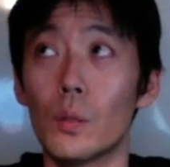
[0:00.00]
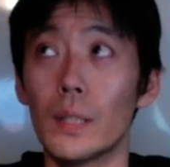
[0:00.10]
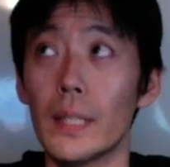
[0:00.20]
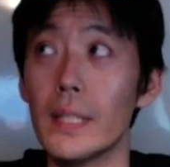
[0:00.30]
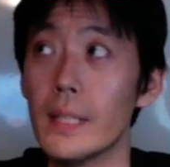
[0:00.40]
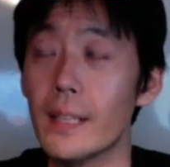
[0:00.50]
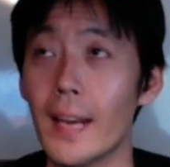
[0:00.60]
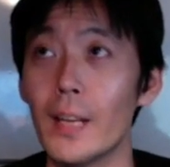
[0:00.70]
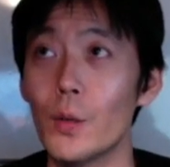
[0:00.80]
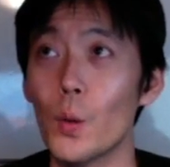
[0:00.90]
in
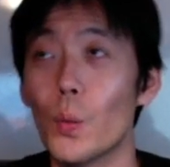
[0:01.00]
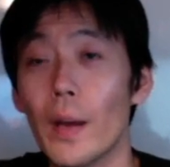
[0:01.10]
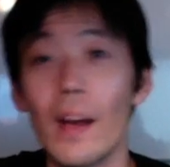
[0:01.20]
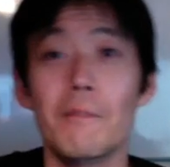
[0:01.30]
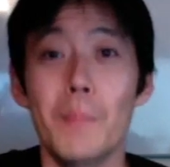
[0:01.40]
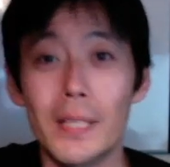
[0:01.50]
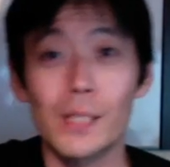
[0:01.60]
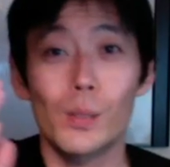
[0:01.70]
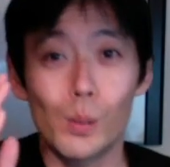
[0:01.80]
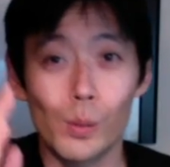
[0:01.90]
Kendo, we have many
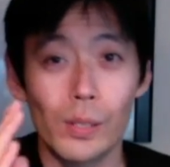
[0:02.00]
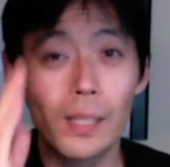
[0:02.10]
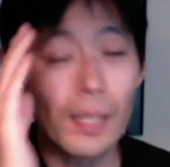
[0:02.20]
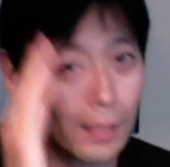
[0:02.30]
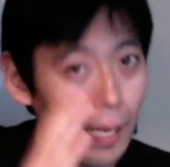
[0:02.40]
schools it,